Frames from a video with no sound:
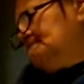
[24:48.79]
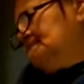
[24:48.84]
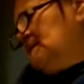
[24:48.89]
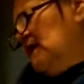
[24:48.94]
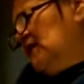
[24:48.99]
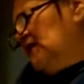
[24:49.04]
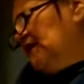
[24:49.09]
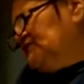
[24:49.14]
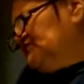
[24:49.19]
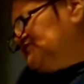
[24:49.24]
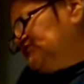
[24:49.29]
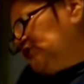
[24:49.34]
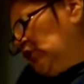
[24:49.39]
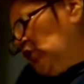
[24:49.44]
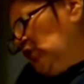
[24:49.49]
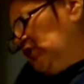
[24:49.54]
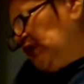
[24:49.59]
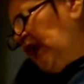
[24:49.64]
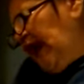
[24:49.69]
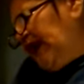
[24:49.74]
And that was a
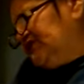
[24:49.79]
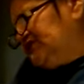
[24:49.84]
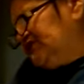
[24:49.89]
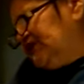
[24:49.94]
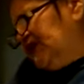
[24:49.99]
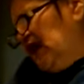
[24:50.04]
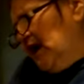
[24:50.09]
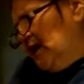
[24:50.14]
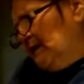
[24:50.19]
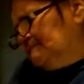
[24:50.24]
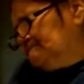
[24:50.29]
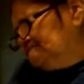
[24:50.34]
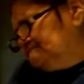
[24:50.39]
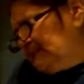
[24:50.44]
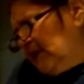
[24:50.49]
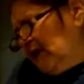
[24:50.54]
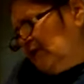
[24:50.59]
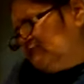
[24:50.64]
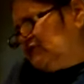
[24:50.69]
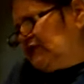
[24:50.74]
good idea.
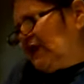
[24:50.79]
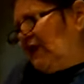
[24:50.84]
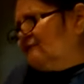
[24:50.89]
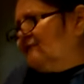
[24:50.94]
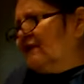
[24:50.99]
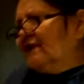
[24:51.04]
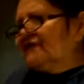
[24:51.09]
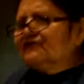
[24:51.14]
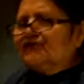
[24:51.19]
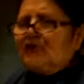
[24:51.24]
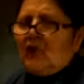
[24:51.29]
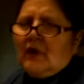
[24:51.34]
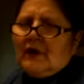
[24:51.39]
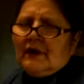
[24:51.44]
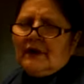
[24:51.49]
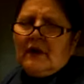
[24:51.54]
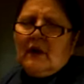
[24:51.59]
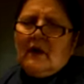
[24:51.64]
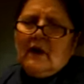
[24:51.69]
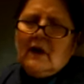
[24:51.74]
I mean, I went for it.